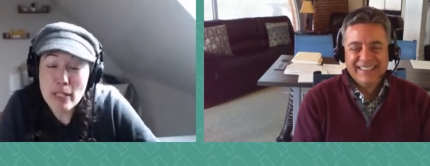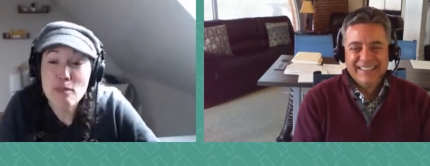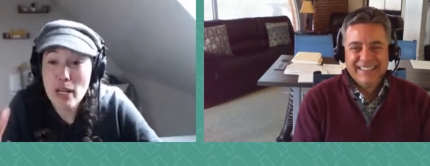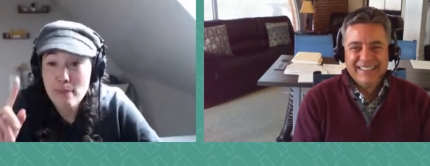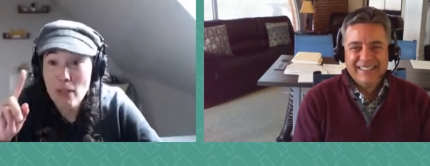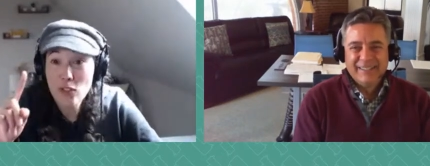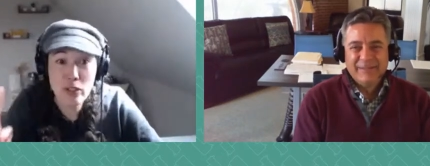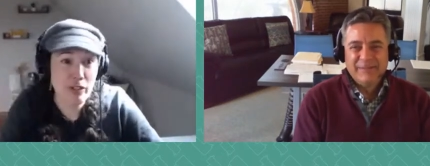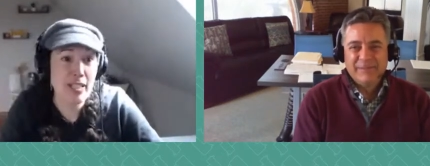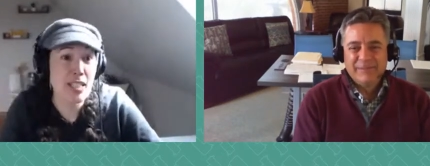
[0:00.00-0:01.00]
Speaker 1: But but I'm also
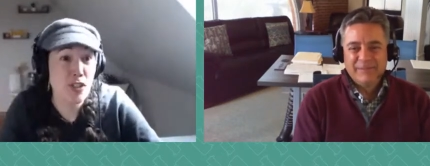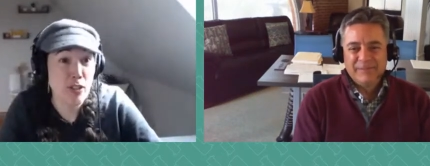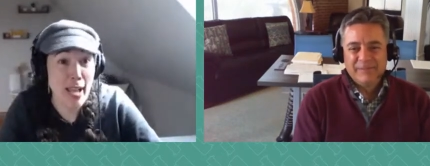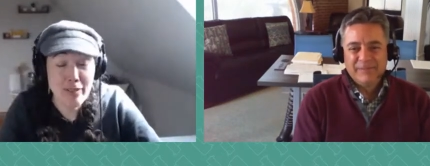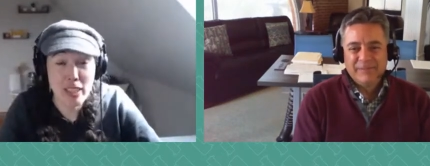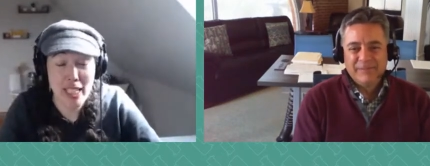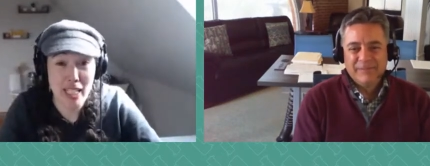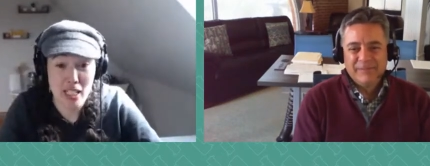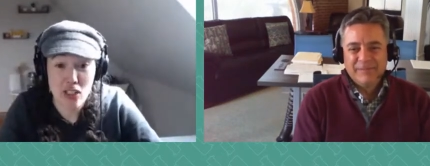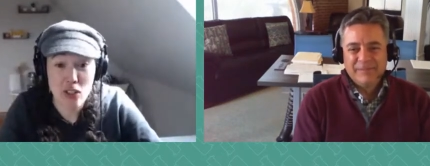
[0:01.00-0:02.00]
a crazy travel
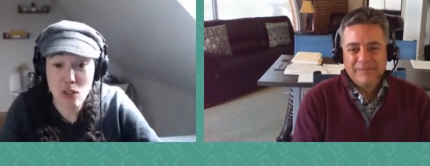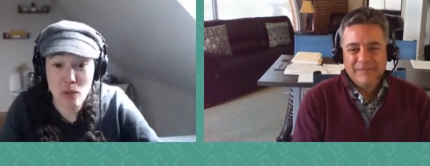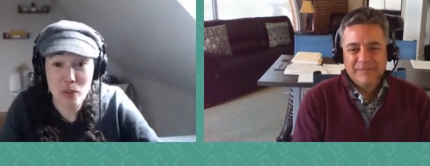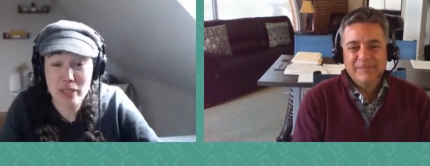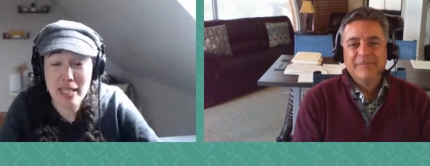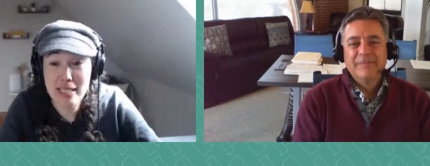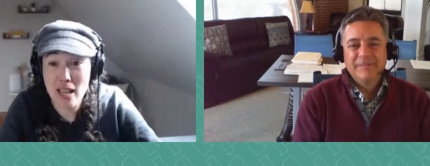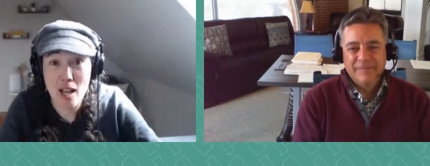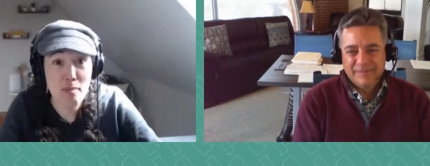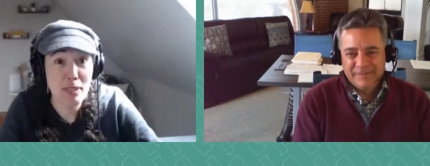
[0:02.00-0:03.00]
lady. So let's
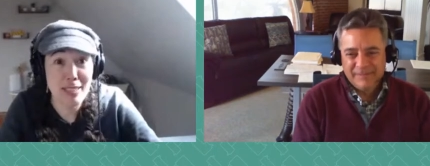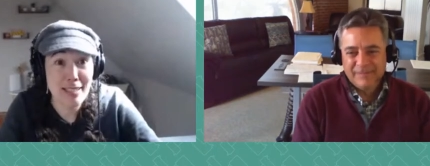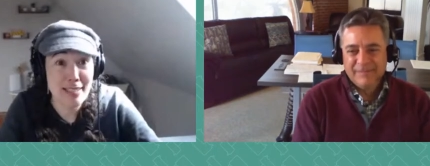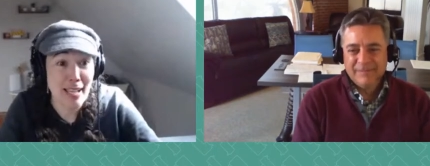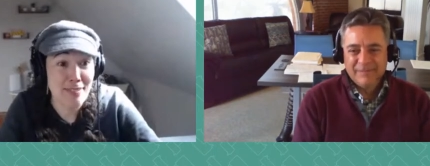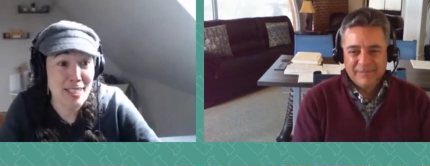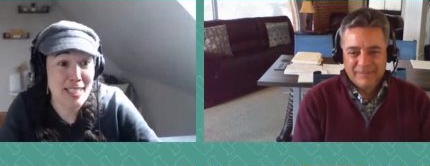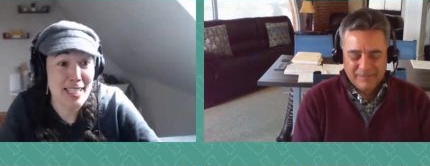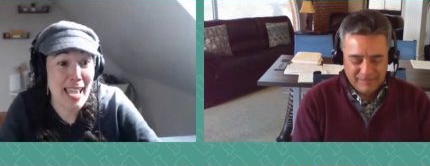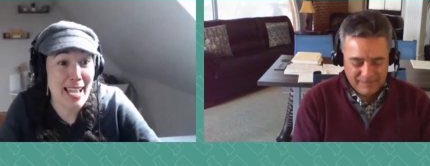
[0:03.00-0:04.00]
um let's dive
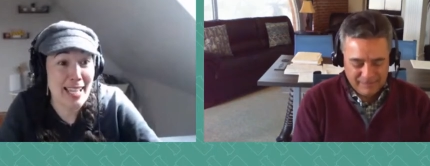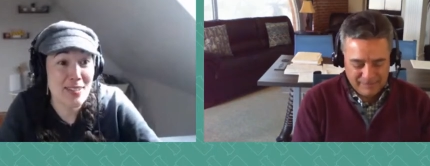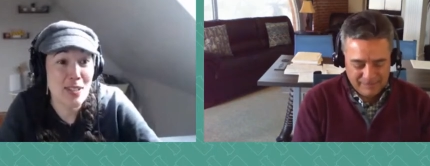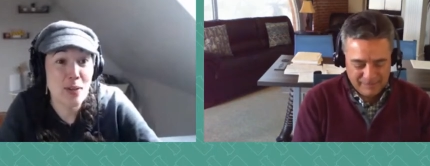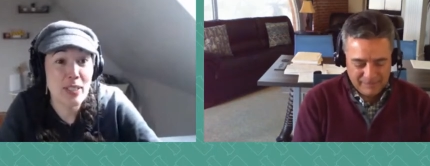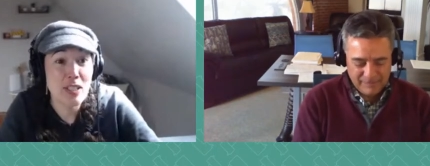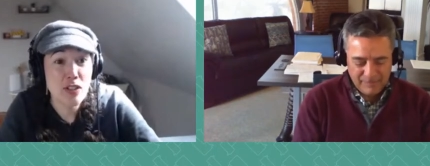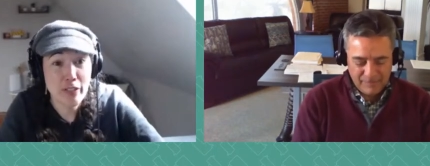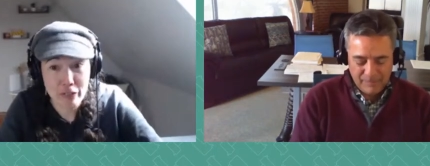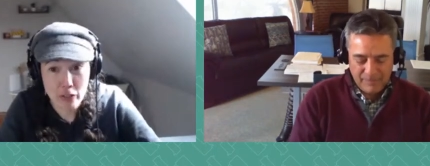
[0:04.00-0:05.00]
into that. So here's
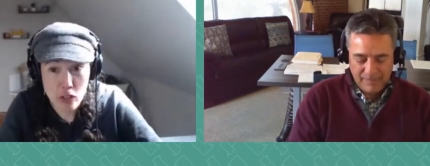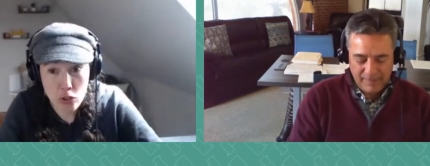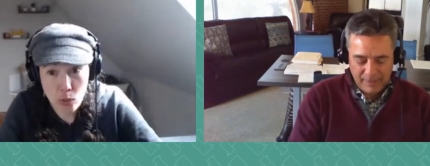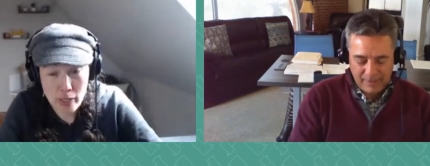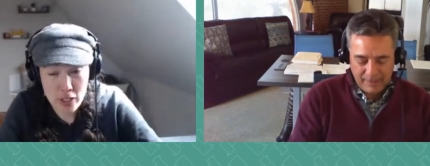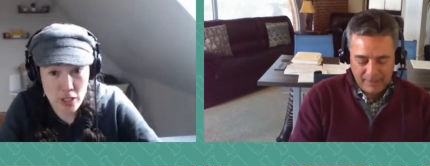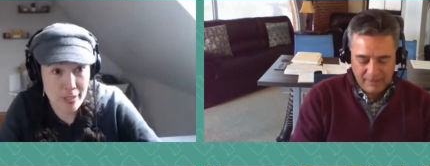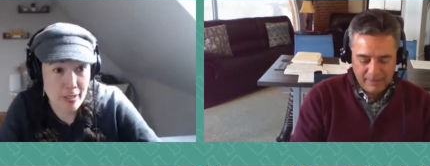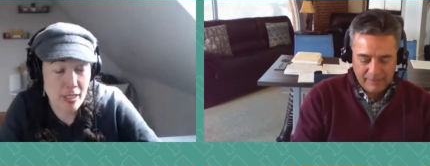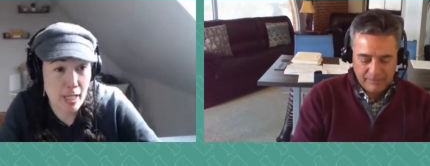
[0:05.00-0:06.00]
our first
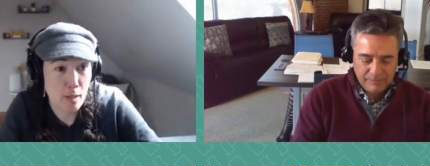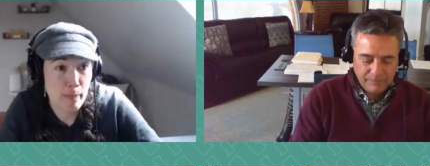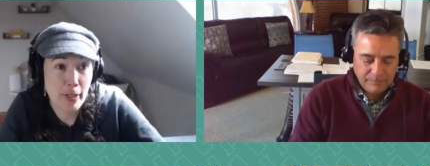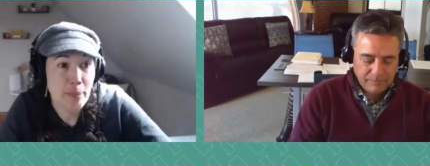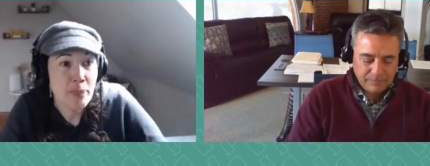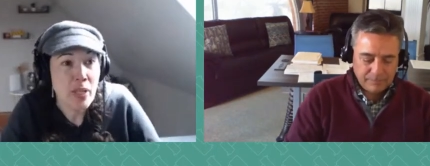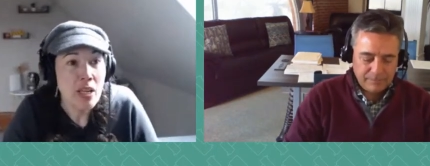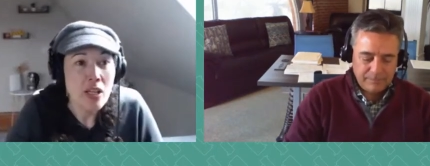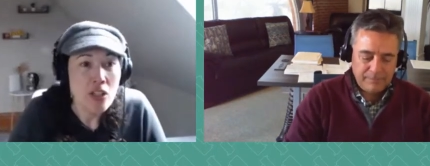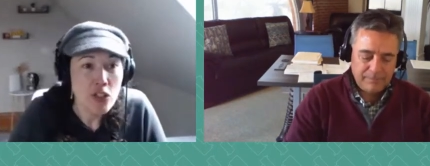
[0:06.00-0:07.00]
question today, Bill.
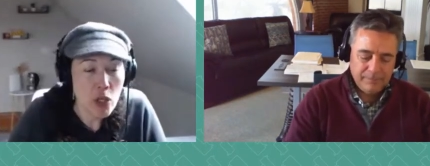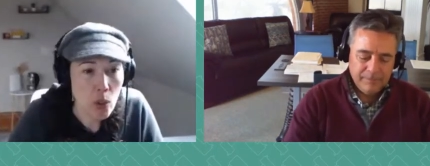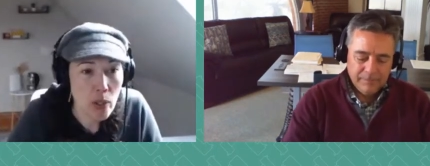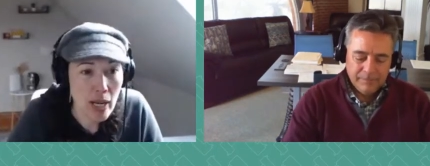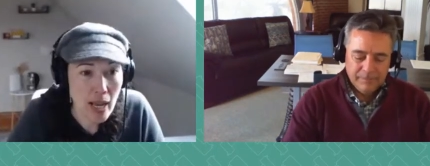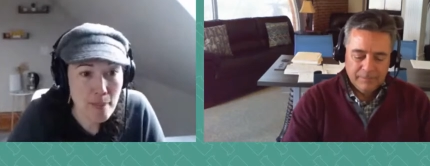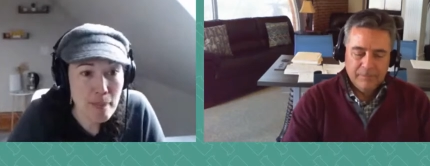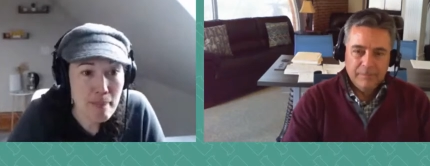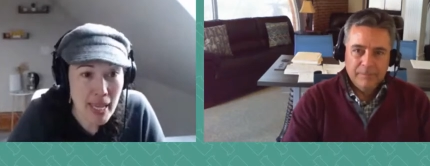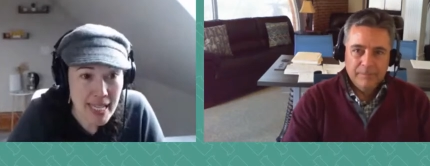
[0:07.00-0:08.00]
So um,
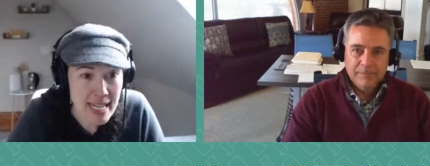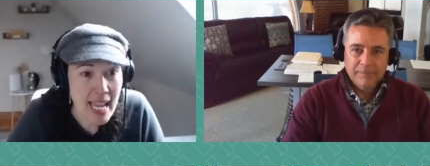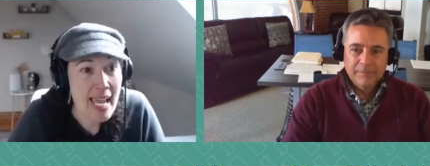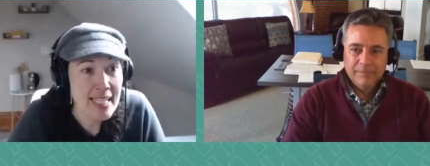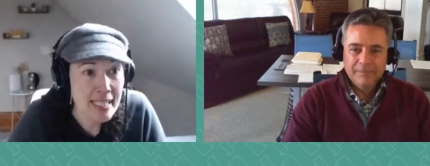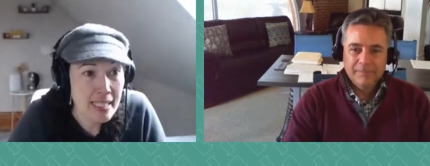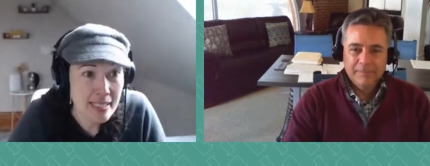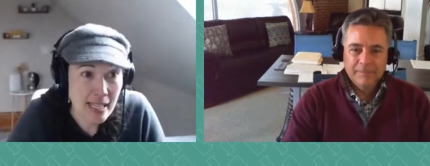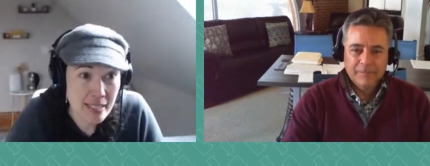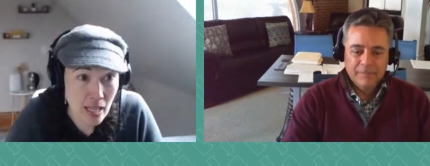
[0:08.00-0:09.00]
Megan S
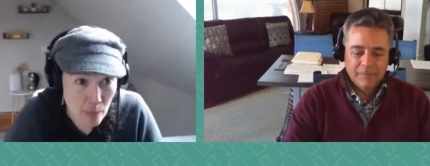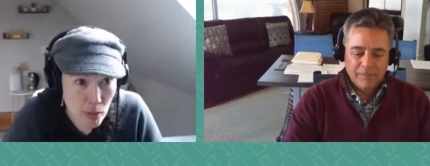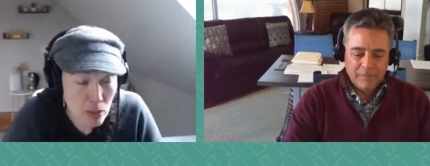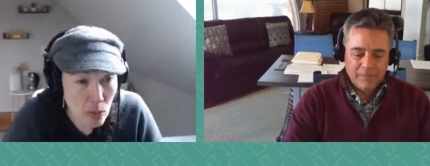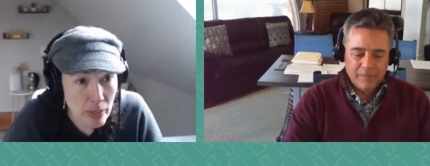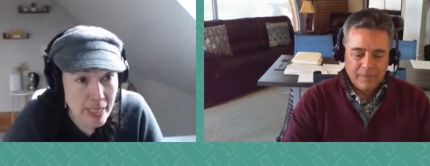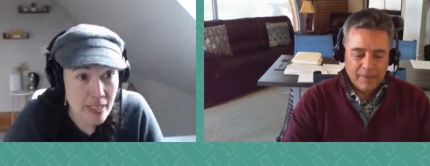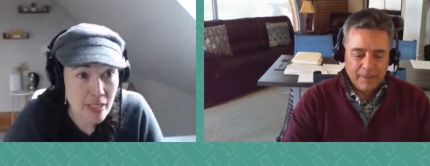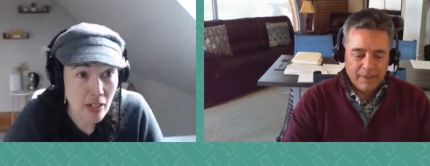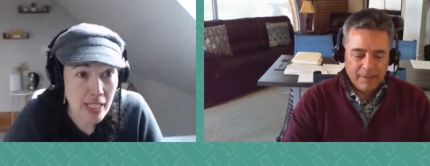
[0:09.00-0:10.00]
says, I'm slowly
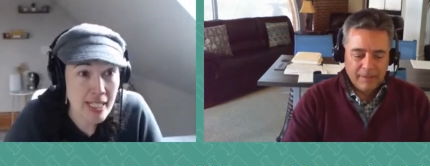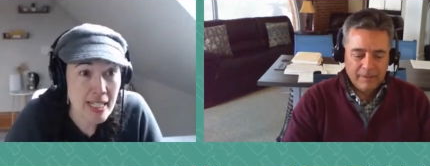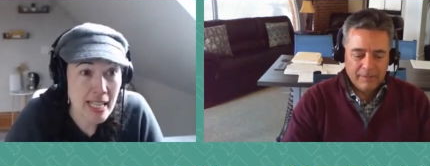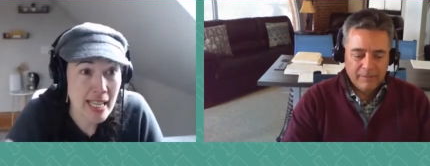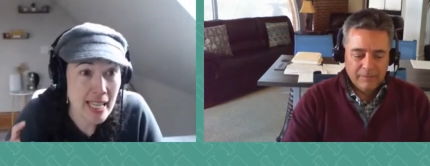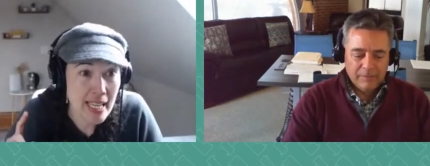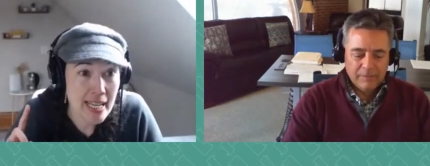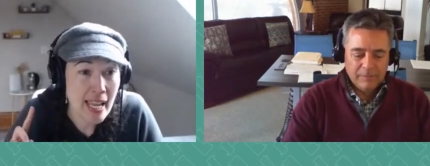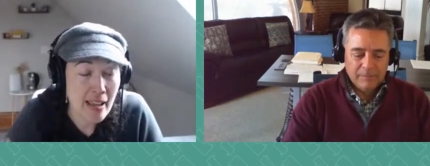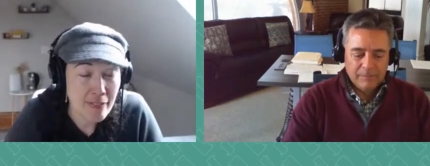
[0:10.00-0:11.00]
starting
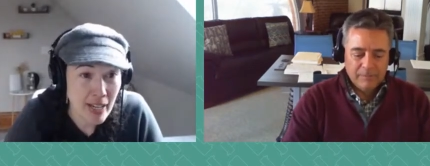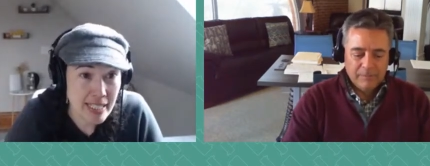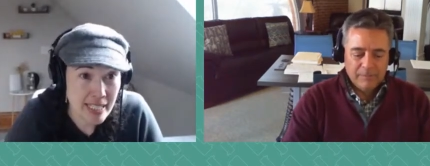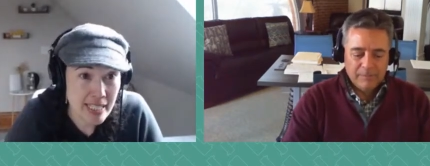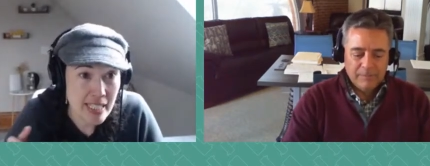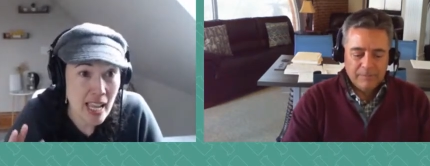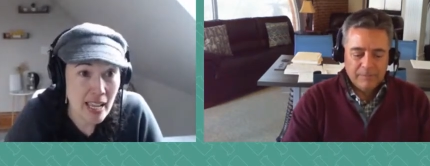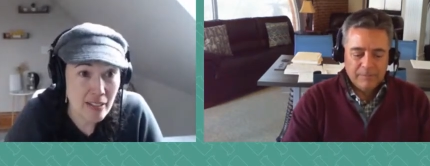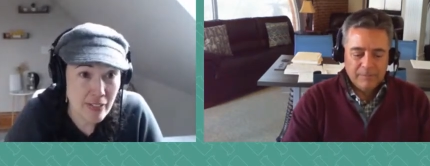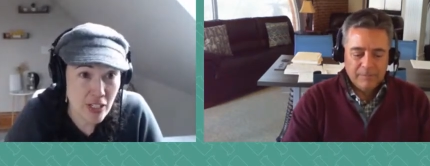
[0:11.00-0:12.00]
an FIT
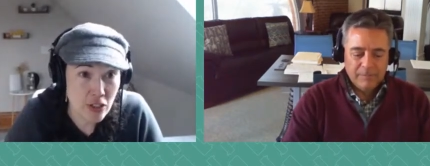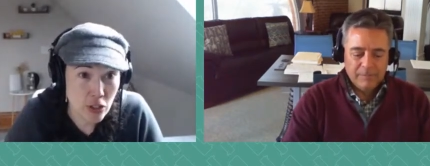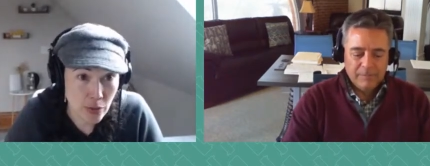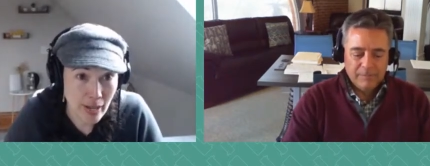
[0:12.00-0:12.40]
adventure